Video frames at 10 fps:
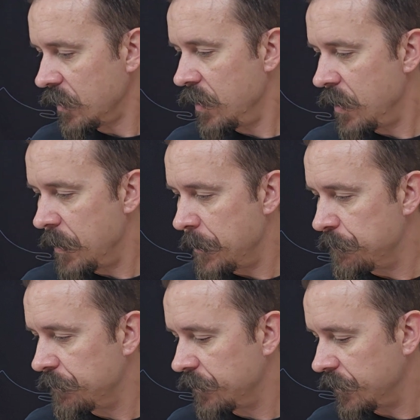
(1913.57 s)

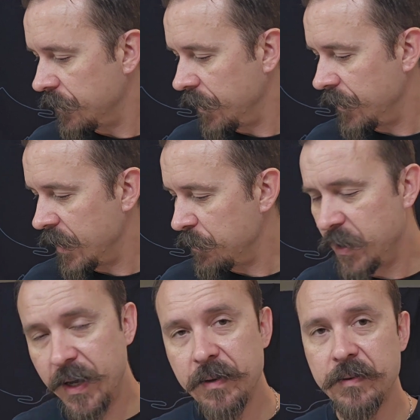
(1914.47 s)
Um, and that'll
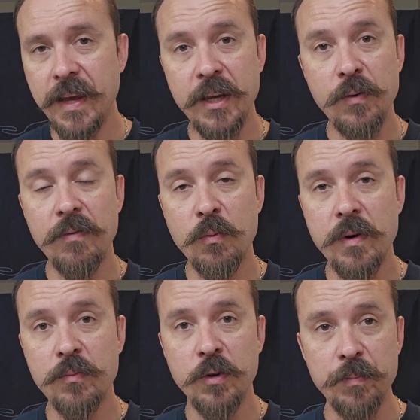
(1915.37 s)
be it. Thank you,
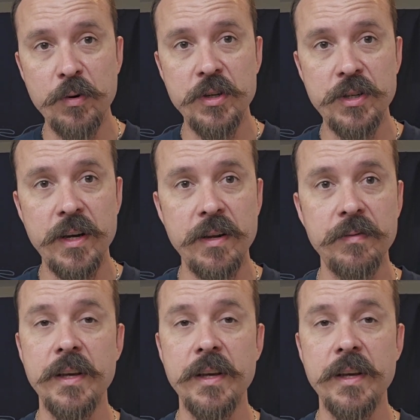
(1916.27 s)
everyone. Really appreciate it.